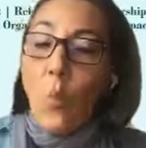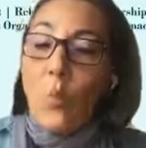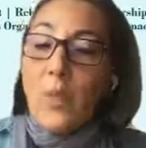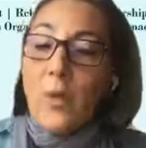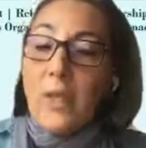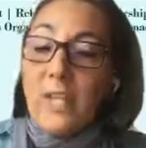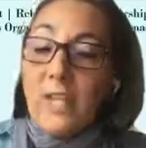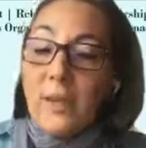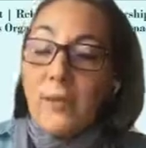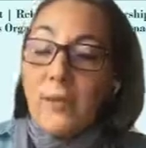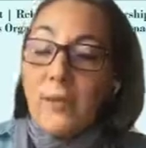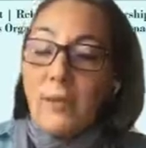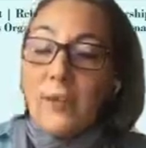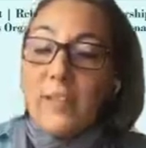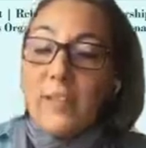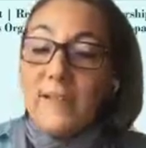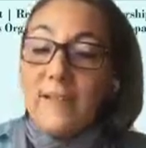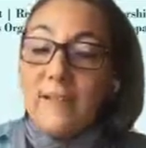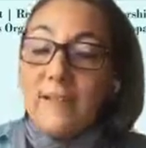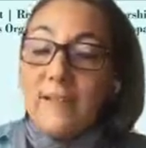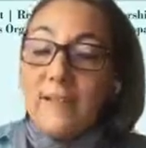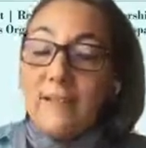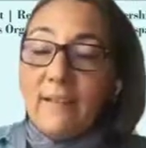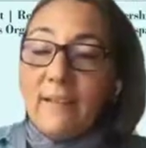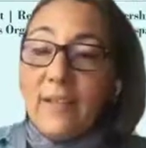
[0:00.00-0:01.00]
If this
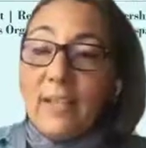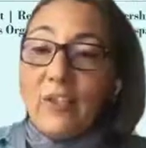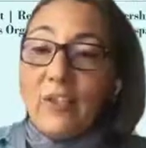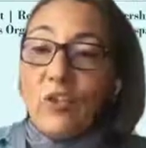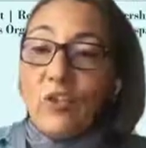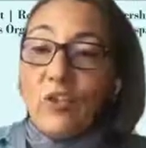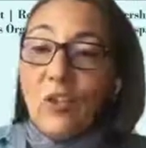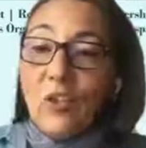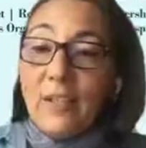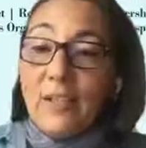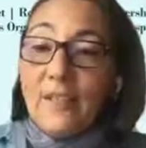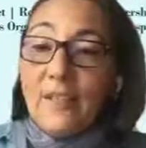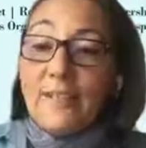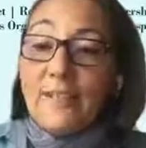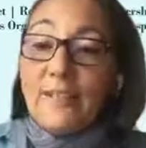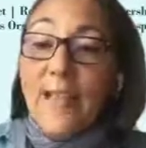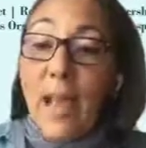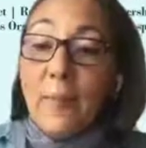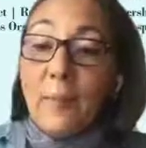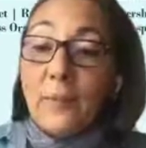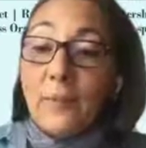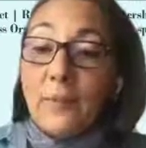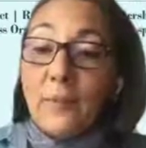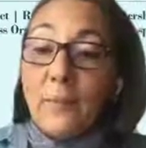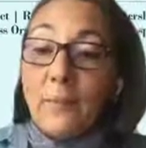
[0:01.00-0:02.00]
intention is
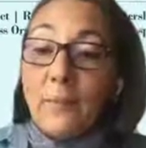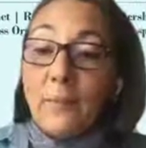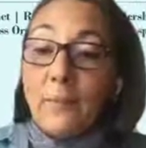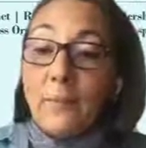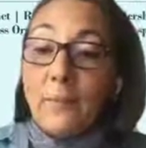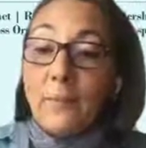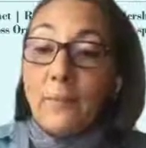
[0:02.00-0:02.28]
kept,